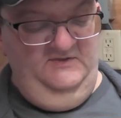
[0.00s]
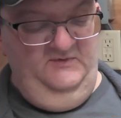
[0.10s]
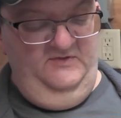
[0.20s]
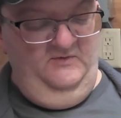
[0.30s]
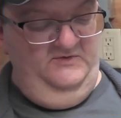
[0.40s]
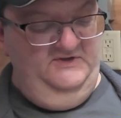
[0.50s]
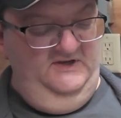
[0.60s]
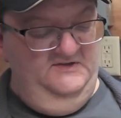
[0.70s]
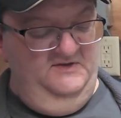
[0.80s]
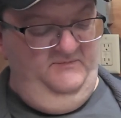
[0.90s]

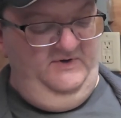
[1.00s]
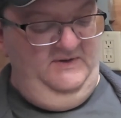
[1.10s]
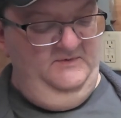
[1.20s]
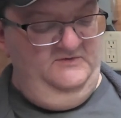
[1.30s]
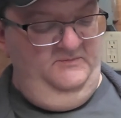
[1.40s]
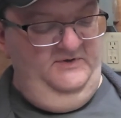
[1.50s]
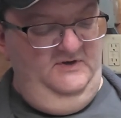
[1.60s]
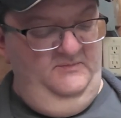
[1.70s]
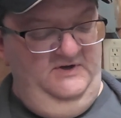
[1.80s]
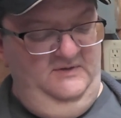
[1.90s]
313 is a bomber,
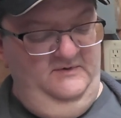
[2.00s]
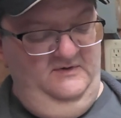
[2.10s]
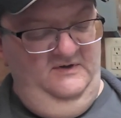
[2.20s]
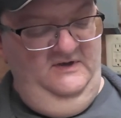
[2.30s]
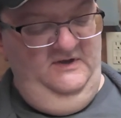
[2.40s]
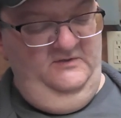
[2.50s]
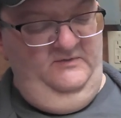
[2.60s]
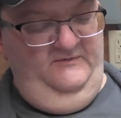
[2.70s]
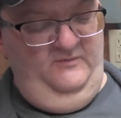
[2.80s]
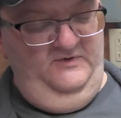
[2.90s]
torpedo bomber.
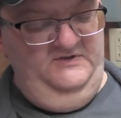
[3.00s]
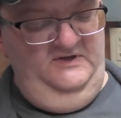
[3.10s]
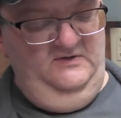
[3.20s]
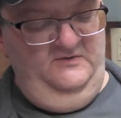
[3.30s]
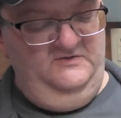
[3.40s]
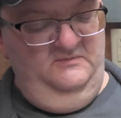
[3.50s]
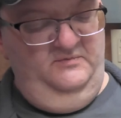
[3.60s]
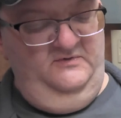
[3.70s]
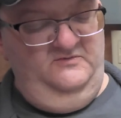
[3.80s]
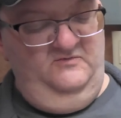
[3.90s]
314 coastal
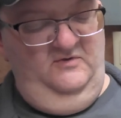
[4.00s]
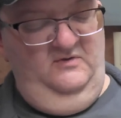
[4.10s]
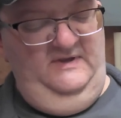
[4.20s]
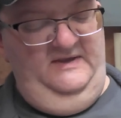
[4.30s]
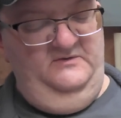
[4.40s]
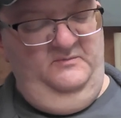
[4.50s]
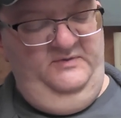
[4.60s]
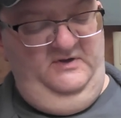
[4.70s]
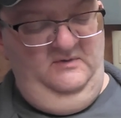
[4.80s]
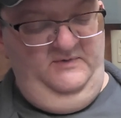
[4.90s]
patrol and
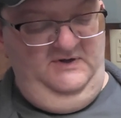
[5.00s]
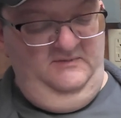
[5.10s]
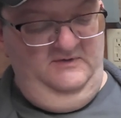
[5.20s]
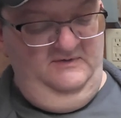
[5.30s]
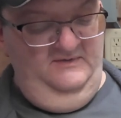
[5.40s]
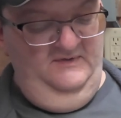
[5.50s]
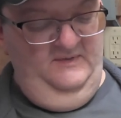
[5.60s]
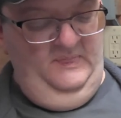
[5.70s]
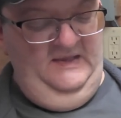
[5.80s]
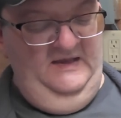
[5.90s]
torpedo bomber.
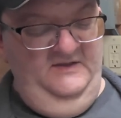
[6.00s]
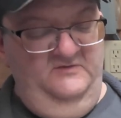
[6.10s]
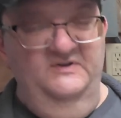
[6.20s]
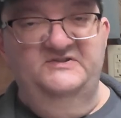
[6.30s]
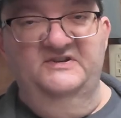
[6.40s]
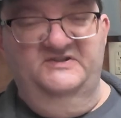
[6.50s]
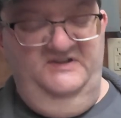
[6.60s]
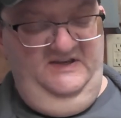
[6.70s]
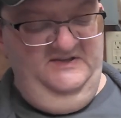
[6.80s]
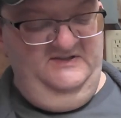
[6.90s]

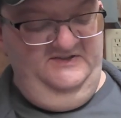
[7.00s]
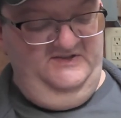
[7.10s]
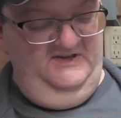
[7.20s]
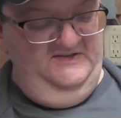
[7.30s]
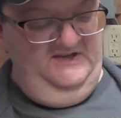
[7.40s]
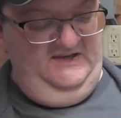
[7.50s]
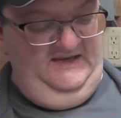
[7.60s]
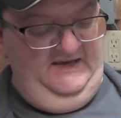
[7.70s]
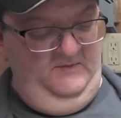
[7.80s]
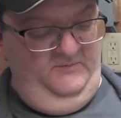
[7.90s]
316 is listed as a
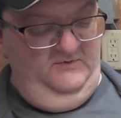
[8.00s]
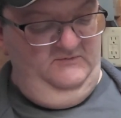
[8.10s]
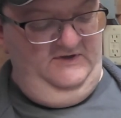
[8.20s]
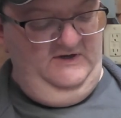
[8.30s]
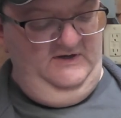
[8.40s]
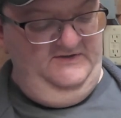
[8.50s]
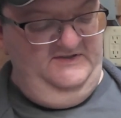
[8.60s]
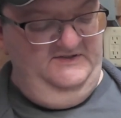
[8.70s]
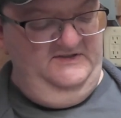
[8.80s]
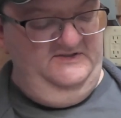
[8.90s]
catapult
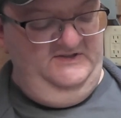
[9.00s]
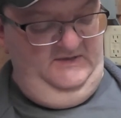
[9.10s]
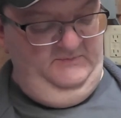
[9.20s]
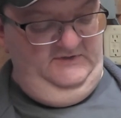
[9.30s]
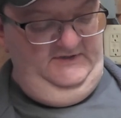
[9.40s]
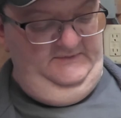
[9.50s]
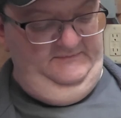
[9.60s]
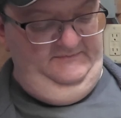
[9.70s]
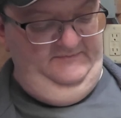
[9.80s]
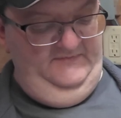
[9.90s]
reconnaissance seaplane.
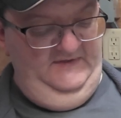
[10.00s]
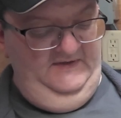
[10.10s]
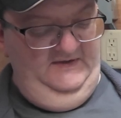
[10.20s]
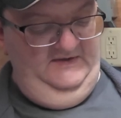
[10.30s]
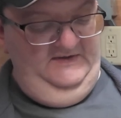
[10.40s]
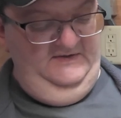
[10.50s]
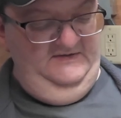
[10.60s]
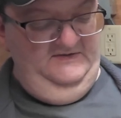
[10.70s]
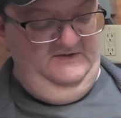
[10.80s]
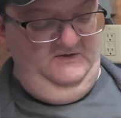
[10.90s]

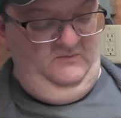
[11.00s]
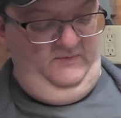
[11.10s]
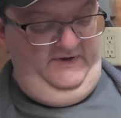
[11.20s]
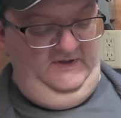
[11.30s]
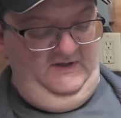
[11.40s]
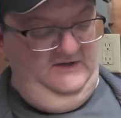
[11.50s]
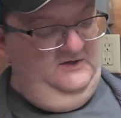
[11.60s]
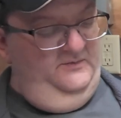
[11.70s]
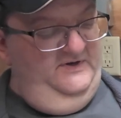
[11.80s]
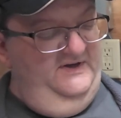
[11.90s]
Quite a lot
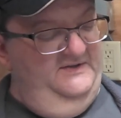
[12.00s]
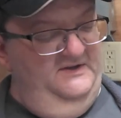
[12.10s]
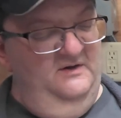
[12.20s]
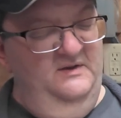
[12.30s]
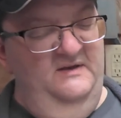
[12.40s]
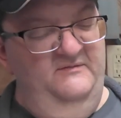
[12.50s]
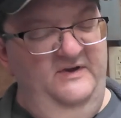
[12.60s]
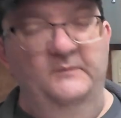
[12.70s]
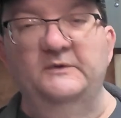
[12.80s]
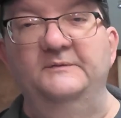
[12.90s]
going on there in that
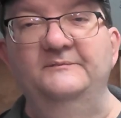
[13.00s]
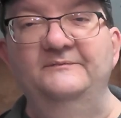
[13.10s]
family.